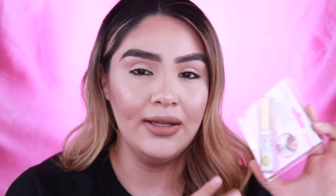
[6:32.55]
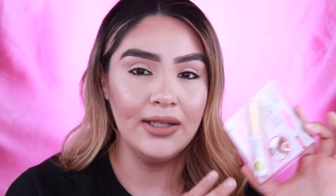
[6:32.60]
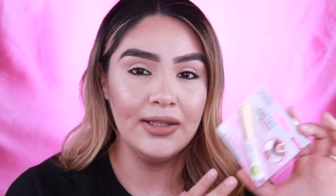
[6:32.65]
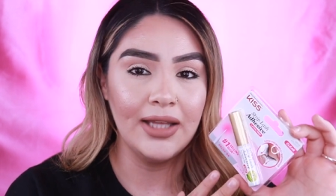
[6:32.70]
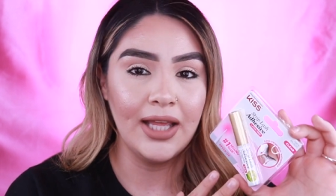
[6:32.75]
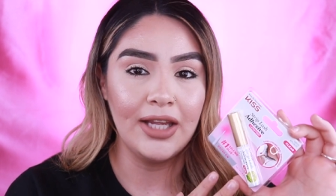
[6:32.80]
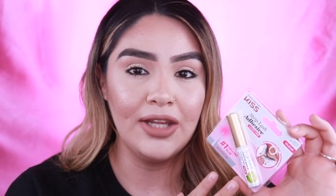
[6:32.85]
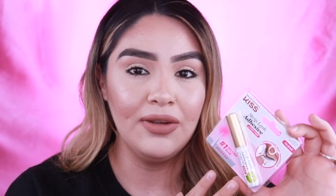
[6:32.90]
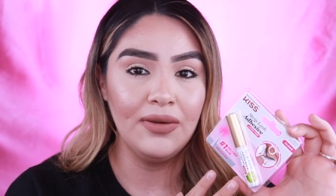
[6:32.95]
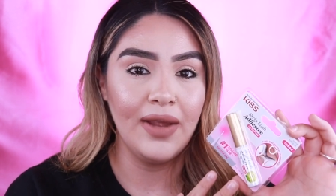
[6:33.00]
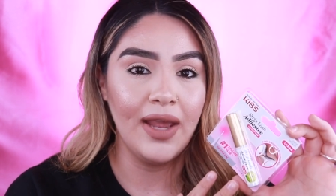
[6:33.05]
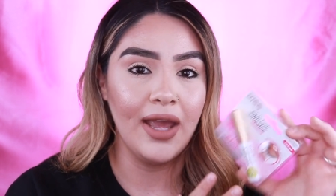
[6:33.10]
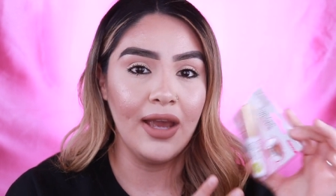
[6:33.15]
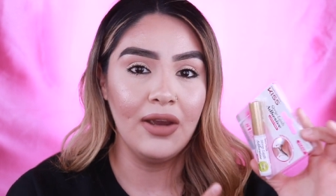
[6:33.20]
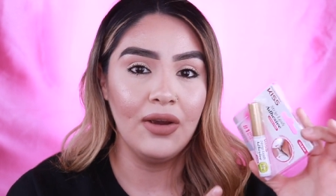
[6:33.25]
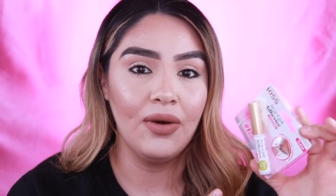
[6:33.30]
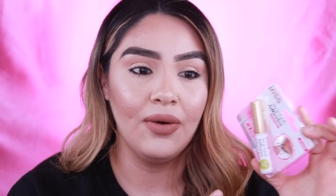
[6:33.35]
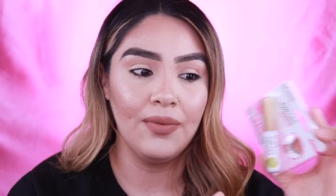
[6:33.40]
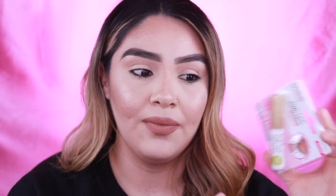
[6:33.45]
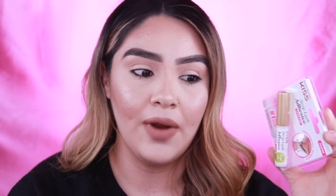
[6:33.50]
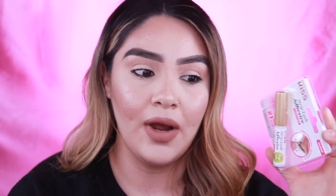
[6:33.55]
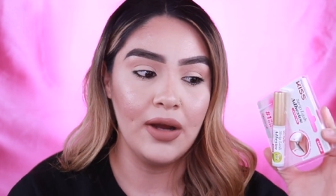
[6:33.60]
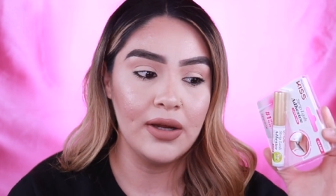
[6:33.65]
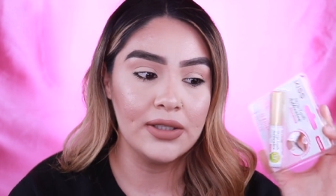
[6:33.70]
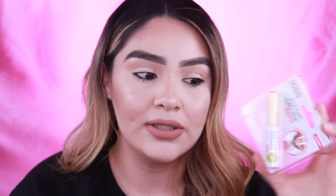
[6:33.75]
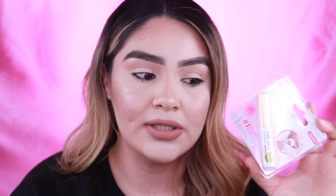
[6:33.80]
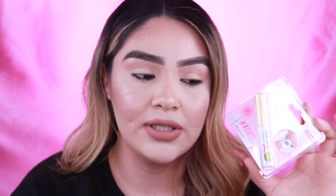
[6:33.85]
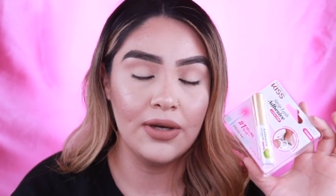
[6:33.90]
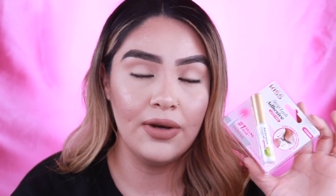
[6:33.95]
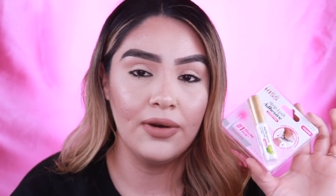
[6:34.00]
like you can't go wrong
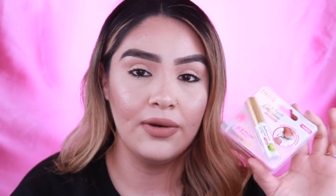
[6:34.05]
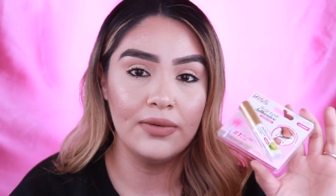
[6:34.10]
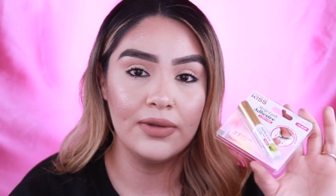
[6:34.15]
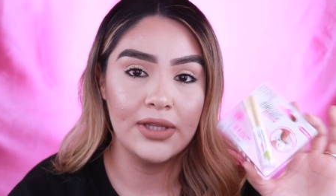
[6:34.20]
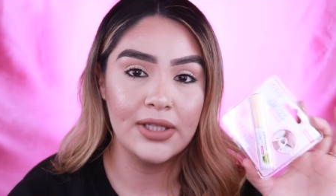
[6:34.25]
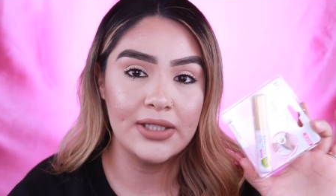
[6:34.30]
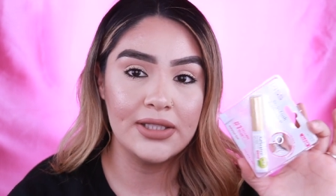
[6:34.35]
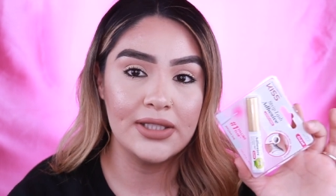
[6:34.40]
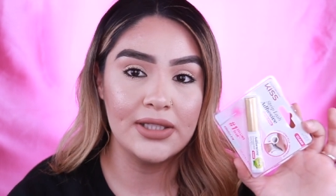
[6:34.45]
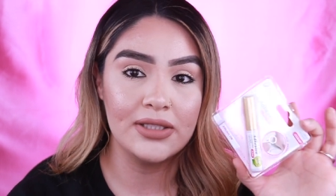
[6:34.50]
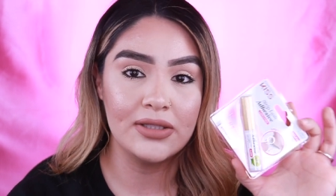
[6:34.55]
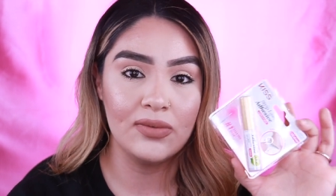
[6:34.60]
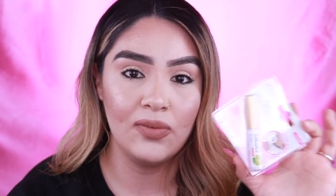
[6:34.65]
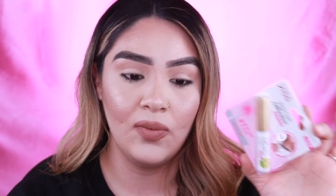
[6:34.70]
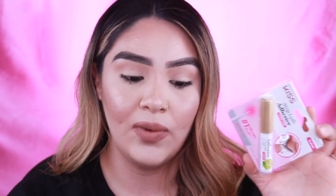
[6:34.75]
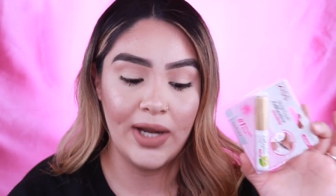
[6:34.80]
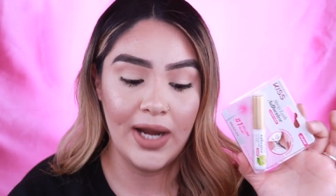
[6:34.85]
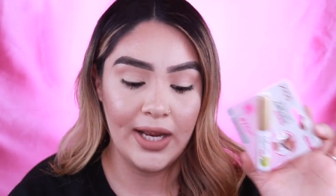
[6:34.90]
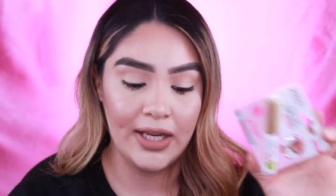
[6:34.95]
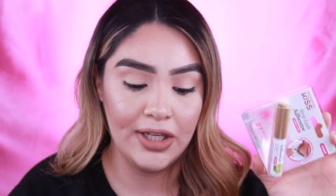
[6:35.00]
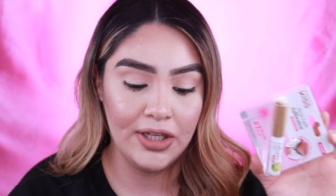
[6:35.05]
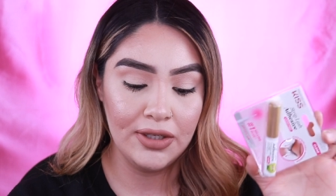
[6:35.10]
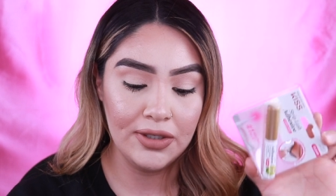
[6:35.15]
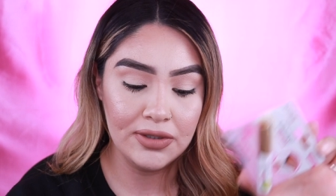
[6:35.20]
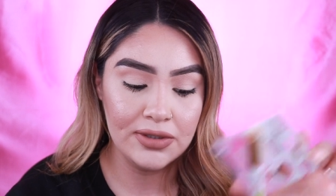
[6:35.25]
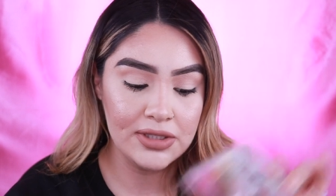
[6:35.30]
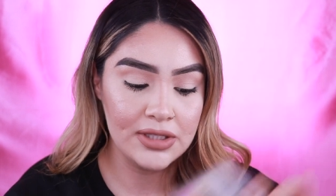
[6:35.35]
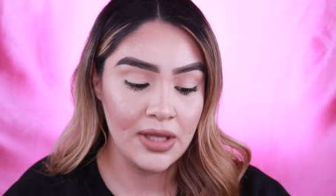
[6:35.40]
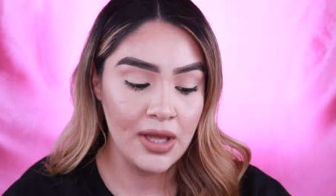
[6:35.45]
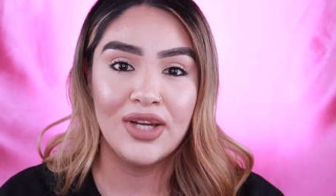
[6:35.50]
so this is what I
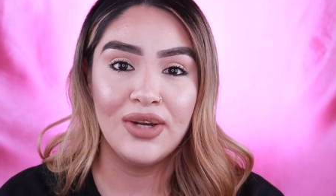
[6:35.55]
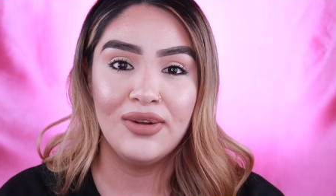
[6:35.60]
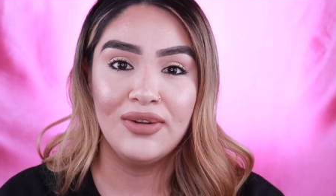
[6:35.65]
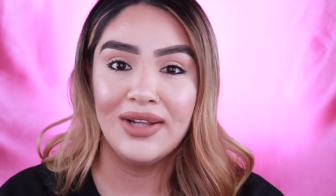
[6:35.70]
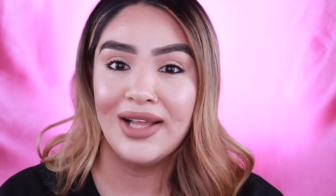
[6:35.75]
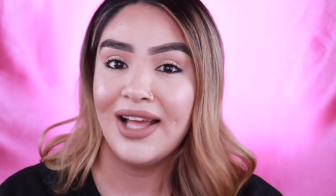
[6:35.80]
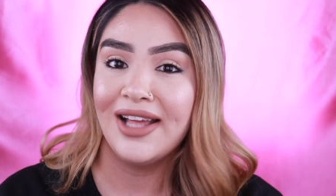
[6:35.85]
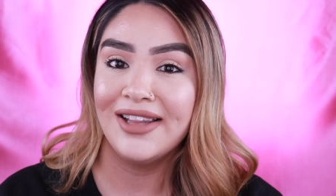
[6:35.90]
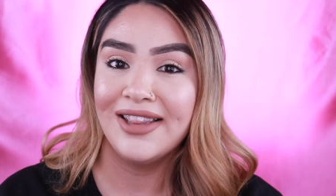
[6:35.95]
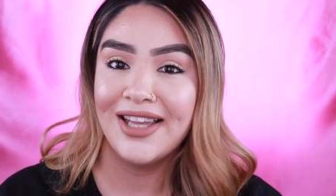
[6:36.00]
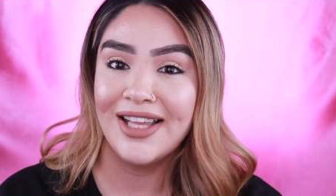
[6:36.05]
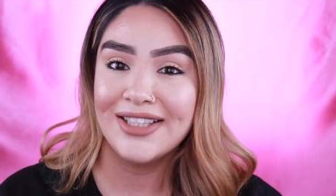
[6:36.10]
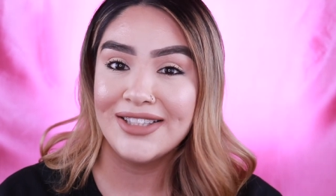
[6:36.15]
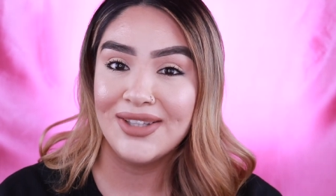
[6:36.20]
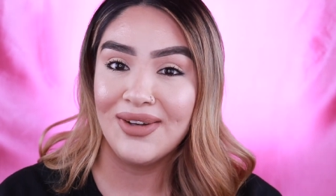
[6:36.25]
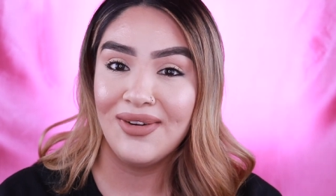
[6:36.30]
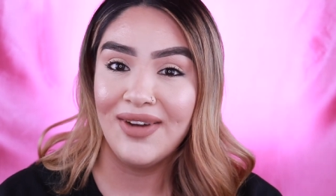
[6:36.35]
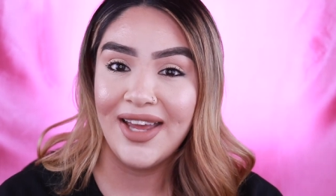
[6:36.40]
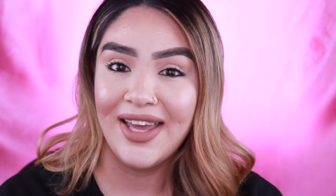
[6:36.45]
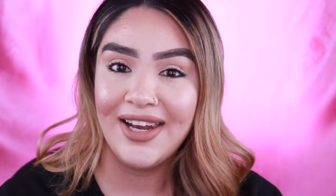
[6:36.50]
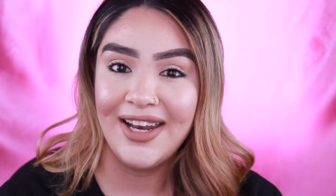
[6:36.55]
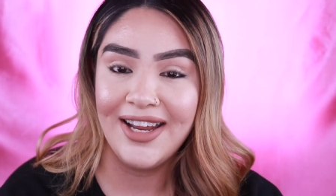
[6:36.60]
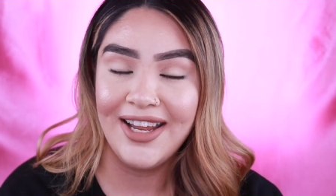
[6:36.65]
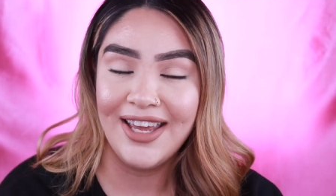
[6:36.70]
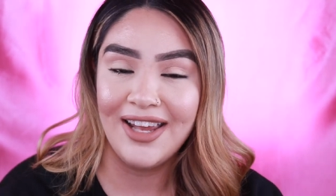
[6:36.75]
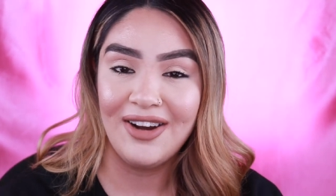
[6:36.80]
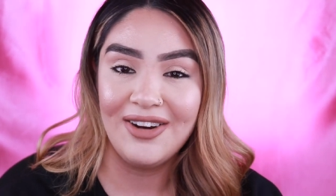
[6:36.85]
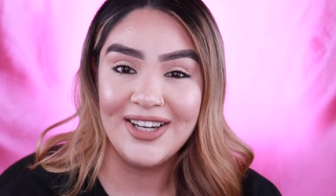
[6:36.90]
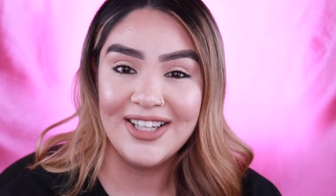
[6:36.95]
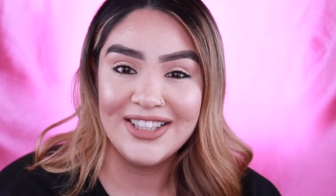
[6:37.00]
use so let's go ahead and
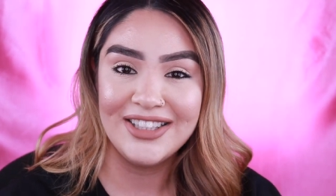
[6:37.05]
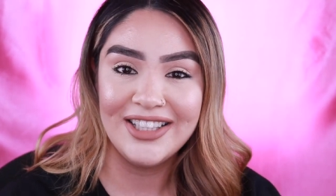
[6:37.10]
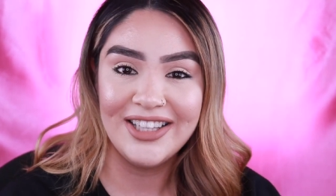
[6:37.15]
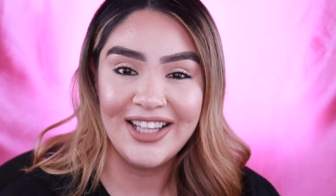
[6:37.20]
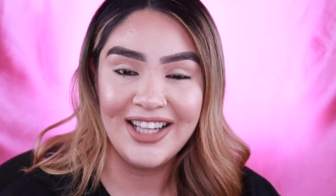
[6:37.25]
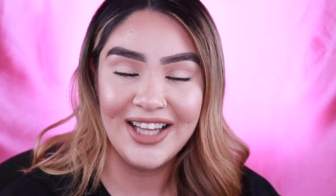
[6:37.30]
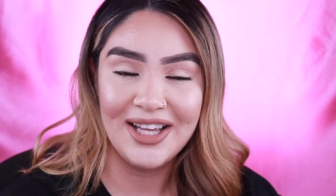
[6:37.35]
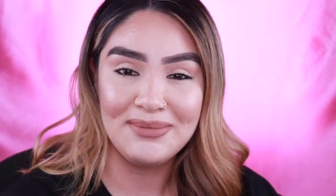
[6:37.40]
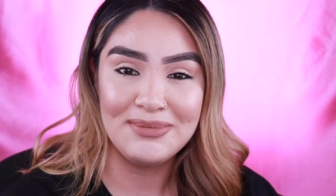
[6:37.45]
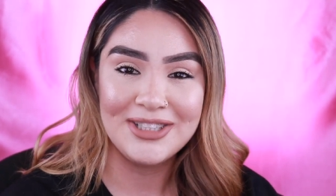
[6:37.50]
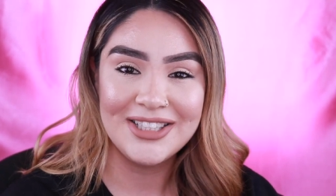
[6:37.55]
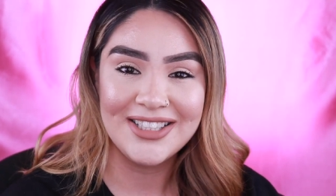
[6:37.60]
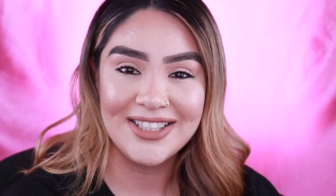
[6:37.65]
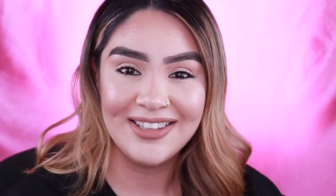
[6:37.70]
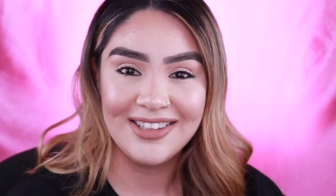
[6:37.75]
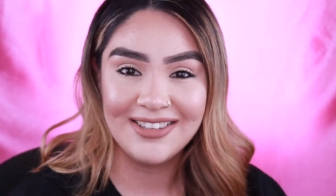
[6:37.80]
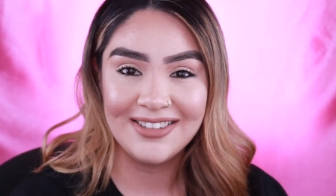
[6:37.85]
get on into the clips